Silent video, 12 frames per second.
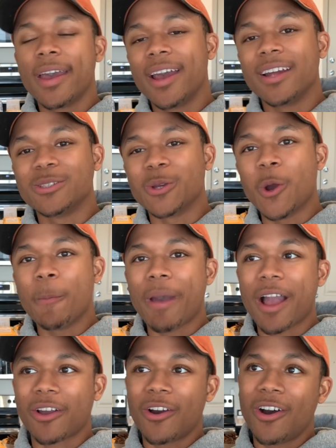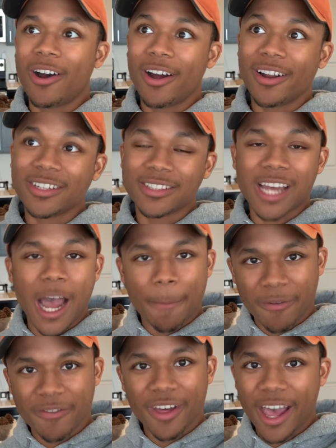And to go back on top
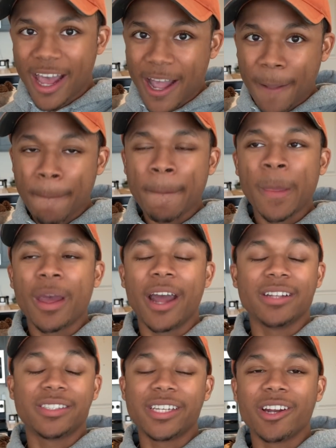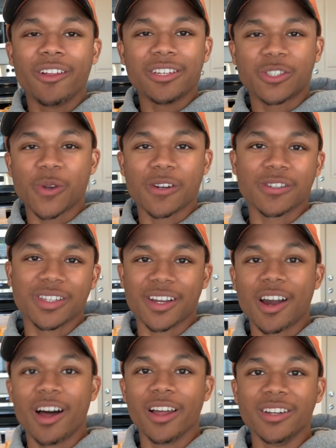of that, I had seen all these structures in
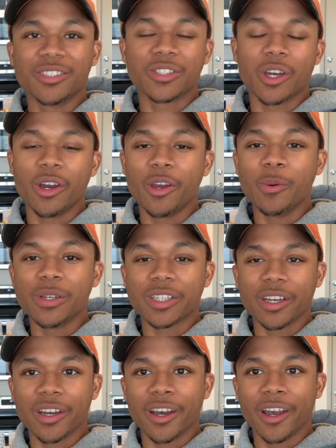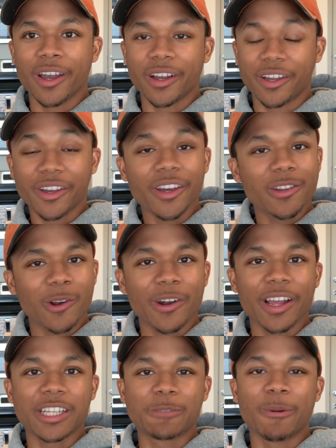college. So it was a good
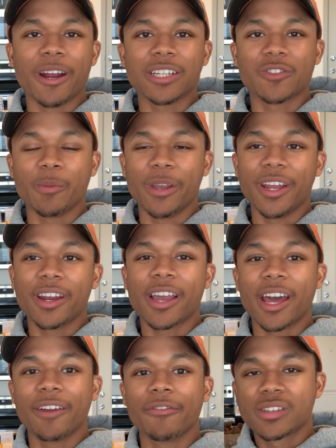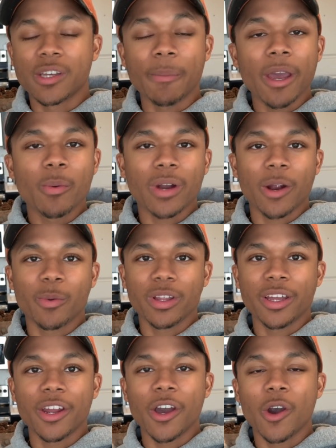learning experience for me to kind of cement what I
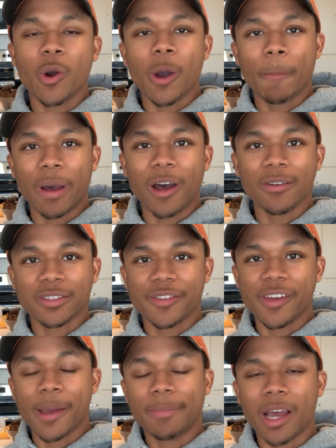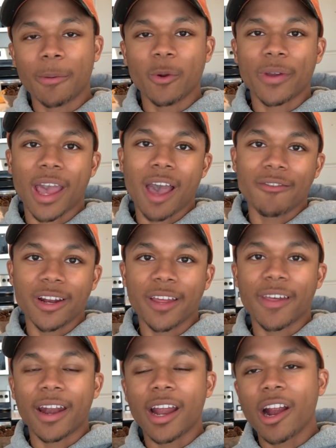really know about the abdominal cavity in
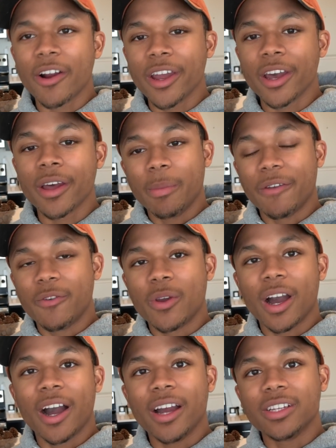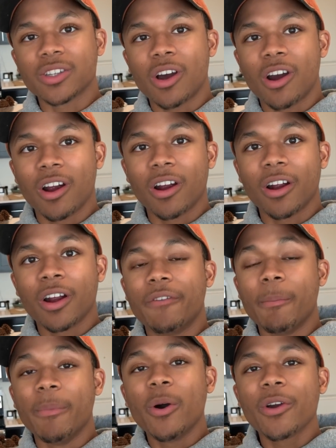that area. If you guys are
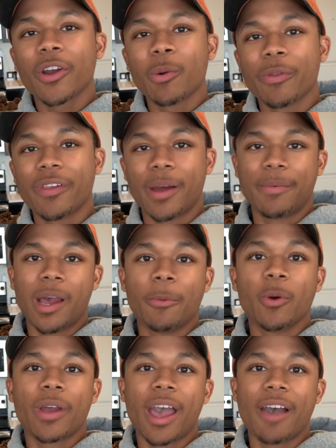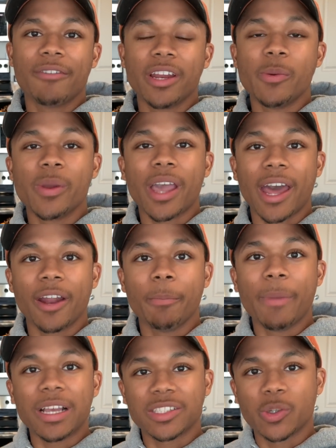familiar with the abdominal cavity, we kind of
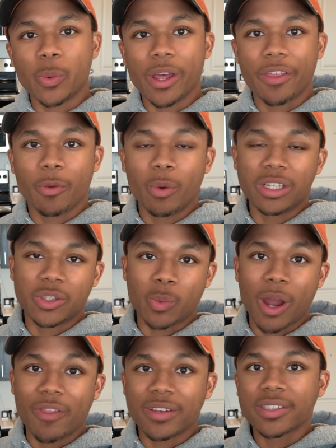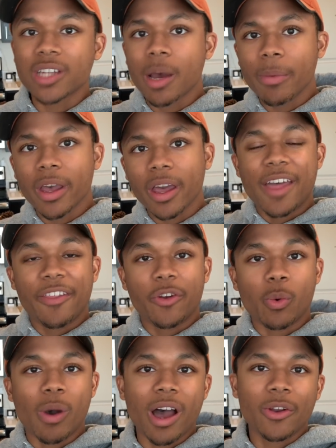messed with what's around the stomach and the
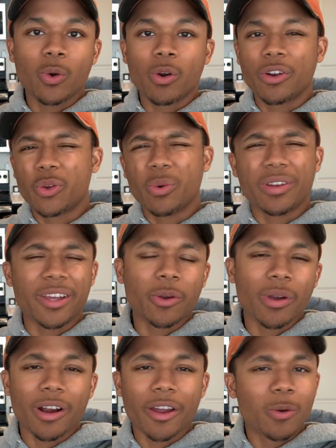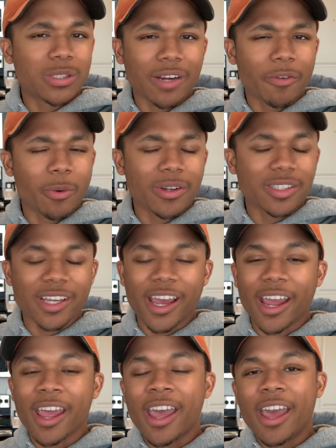duodenal or duodenal area, whichever you want to say.